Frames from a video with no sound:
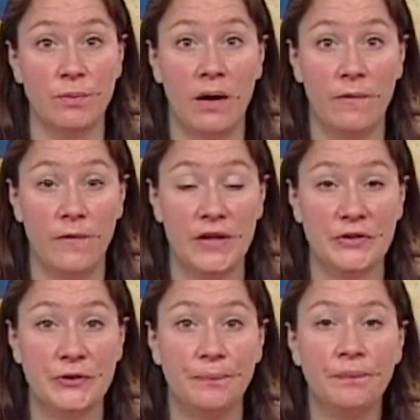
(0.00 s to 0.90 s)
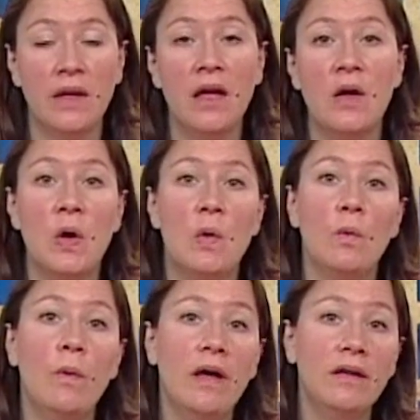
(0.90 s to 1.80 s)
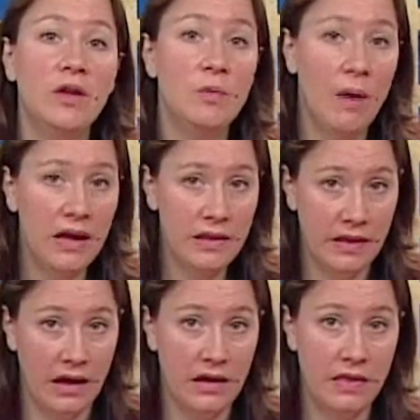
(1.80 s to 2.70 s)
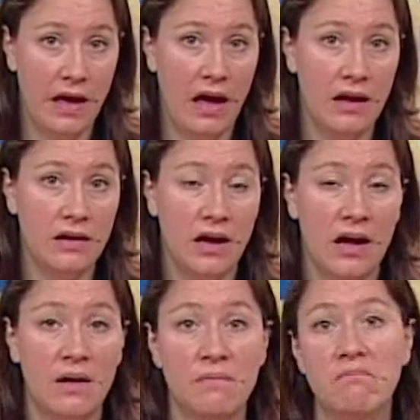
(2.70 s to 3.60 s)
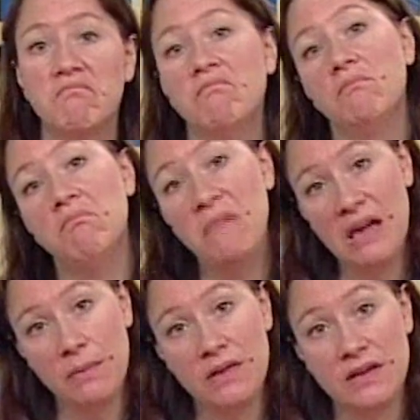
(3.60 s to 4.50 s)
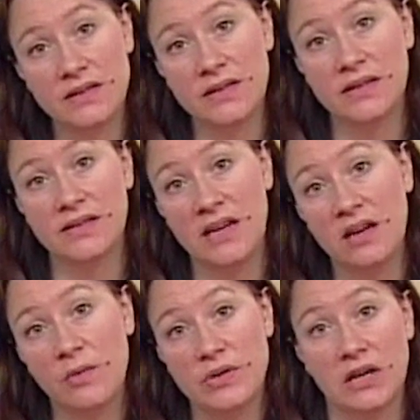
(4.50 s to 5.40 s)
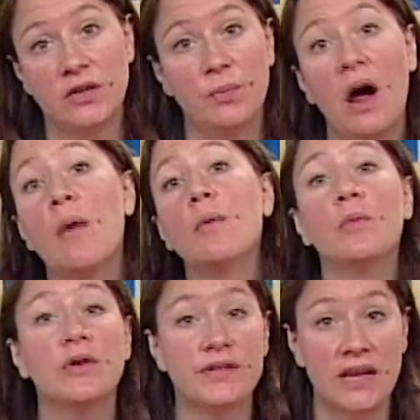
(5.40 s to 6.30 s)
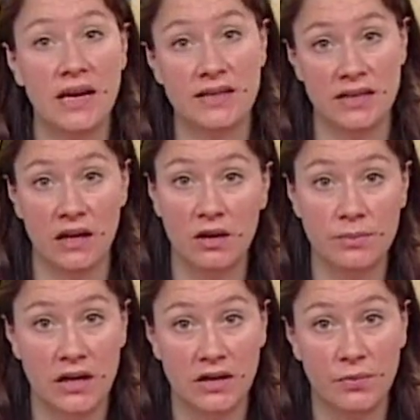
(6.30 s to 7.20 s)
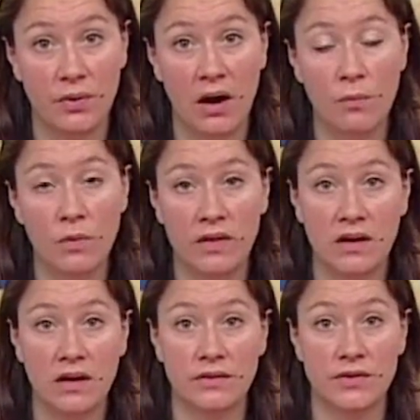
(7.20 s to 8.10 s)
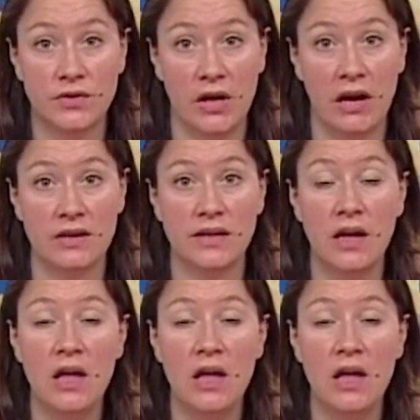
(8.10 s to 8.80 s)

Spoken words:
pupfish. Well, you might think that maybe this is a single objective problem, or say a single objective problem with a constraint.